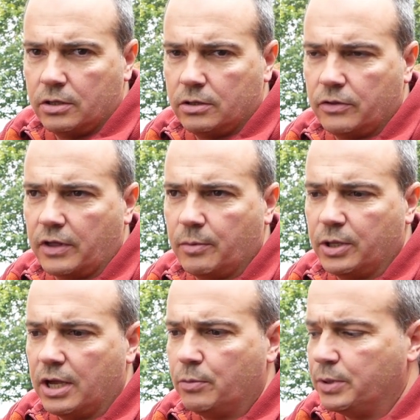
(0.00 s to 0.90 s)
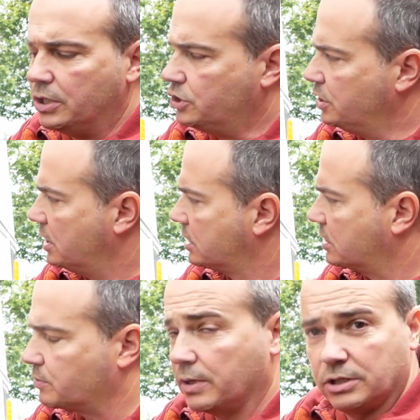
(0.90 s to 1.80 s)
The thing about the LPG is,
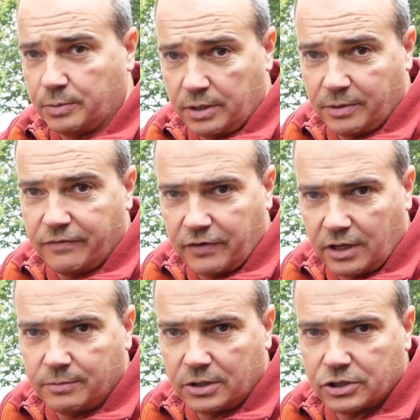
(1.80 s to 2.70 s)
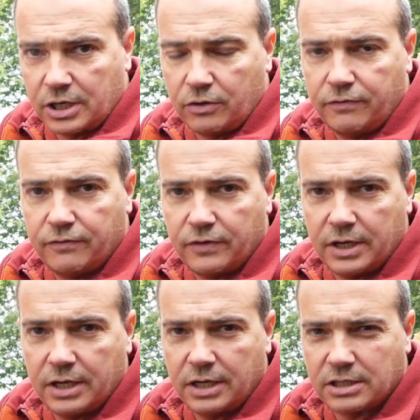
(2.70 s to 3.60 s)
as well as being able to fill it up yourself,
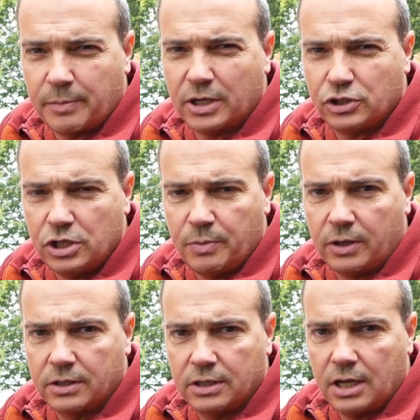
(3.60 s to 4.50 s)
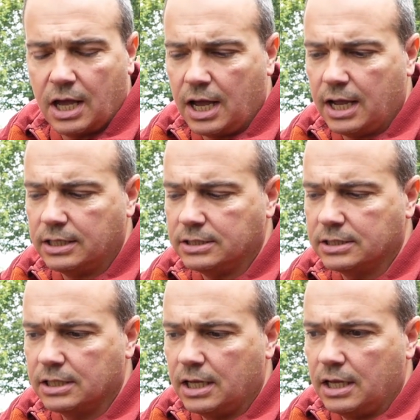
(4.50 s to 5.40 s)
it's a bit cheaper,
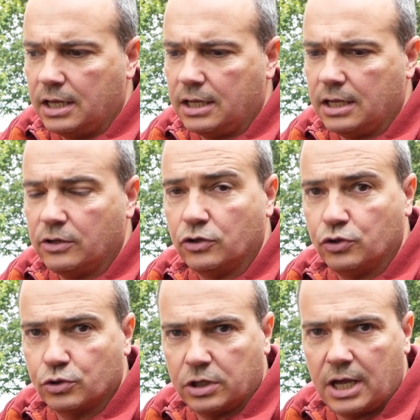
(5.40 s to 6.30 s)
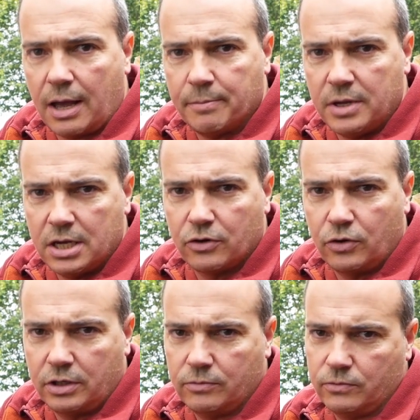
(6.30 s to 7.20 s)
and there's usually a meter
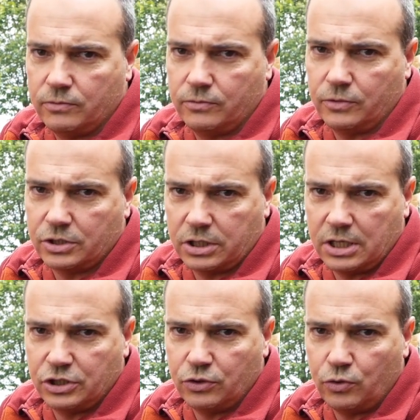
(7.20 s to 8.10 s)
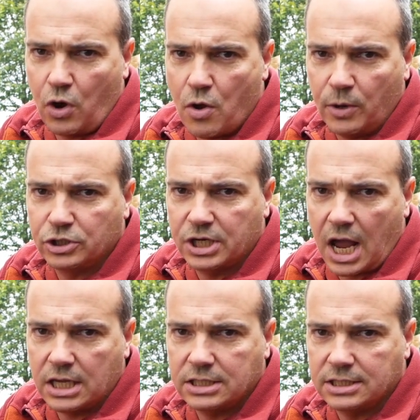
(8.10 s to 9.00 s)
on it which lets you know how much
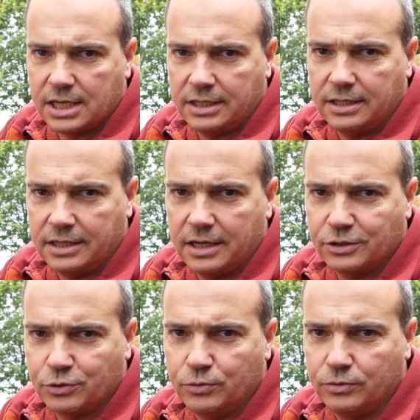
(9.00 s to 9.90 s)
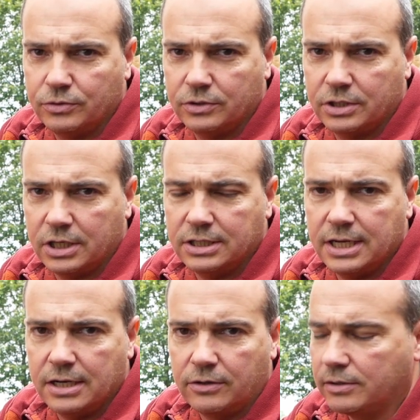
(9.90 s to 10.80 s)
gas is in the actual
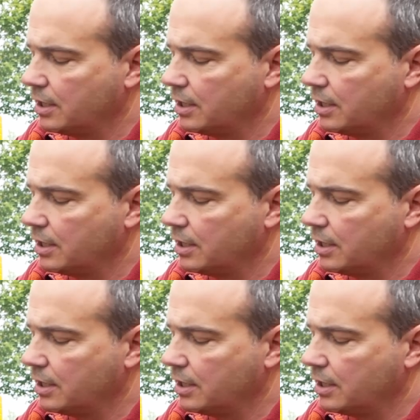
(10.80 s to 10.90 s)
container.